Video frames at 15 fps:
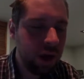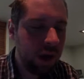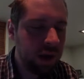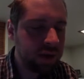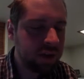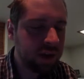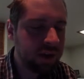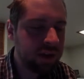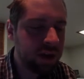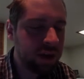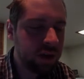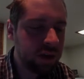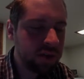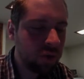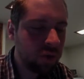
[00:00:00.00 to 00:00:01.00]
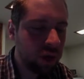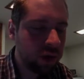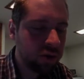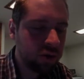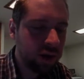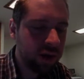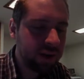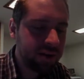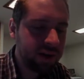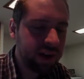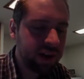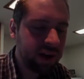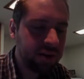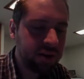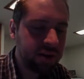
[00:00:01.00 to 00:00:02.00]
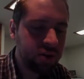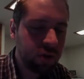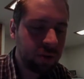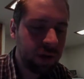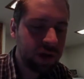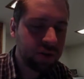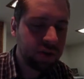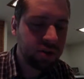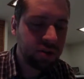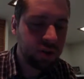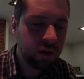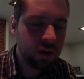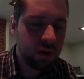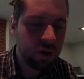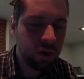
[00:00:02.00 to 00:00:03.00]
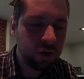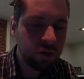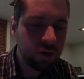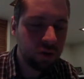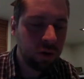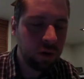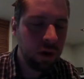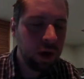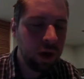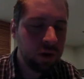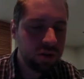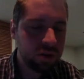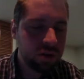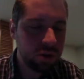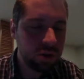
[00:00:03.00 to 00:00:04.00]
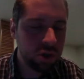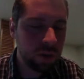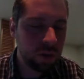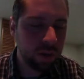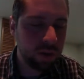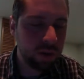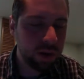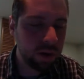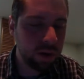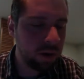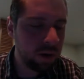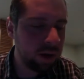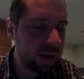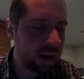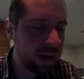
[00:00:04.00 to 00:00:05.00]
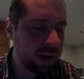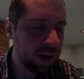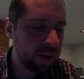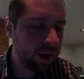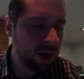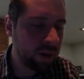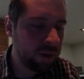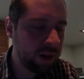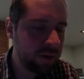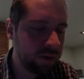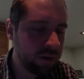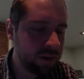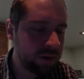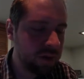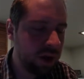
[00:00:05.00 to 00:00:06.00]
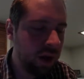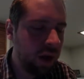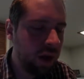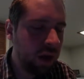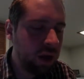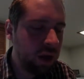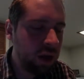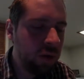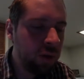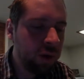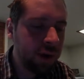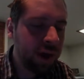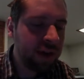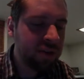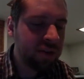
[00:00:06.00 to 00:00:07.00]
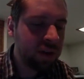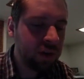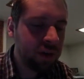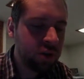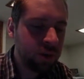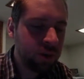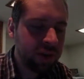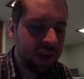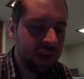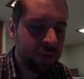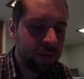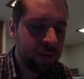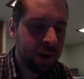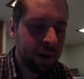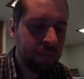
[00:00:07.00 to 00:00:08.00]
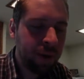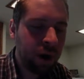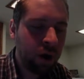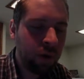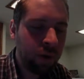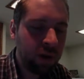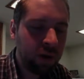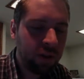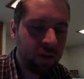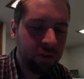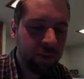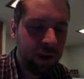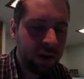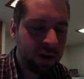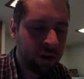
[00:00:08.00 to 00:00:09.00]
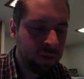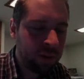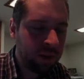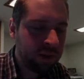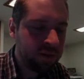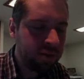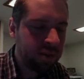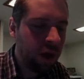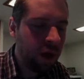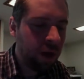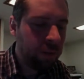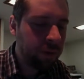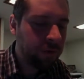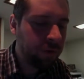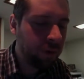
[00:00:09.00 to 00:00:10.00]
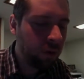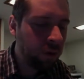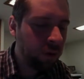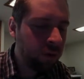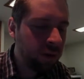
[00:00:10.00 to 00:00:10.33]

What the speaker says: To continue this long trend is to guarantee tremendous cultural, social, political, and economic upheavals. You and I as individuals can, by borrowing, live beyond our means, but for only